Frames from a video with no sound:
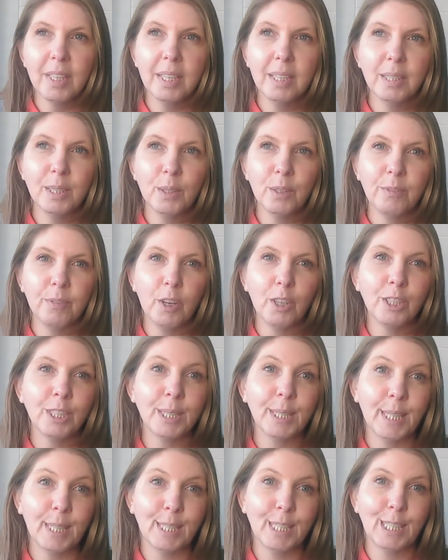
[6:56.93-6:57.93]
in sort of
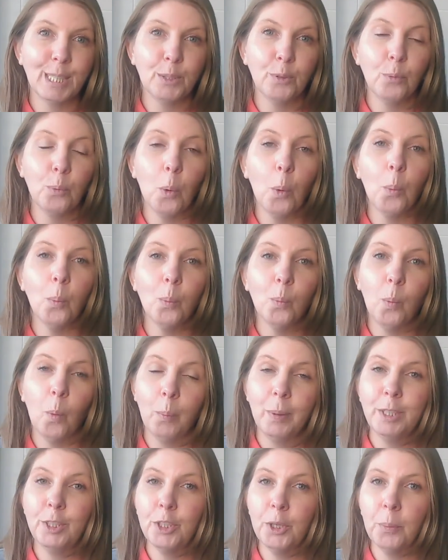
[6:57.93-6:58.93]
understandings of
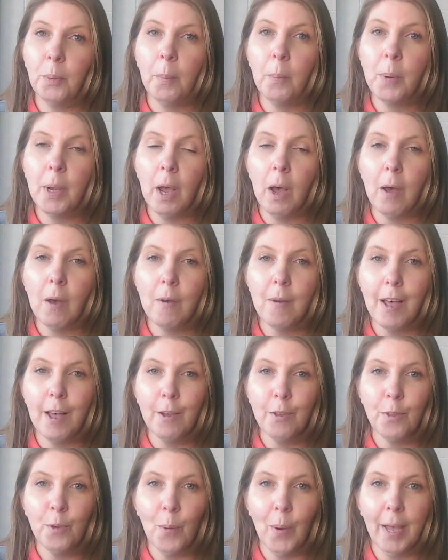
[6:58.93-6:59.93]
what we do when we are
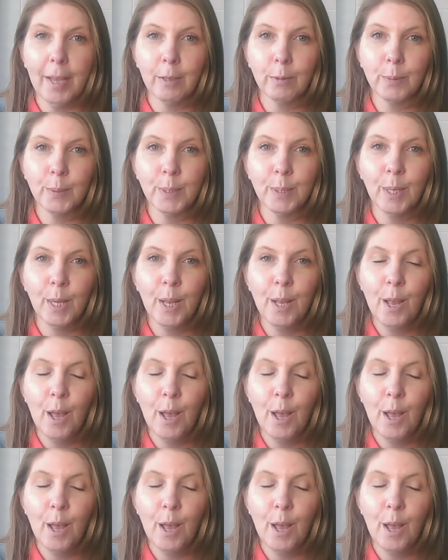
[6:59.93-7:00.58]
at your house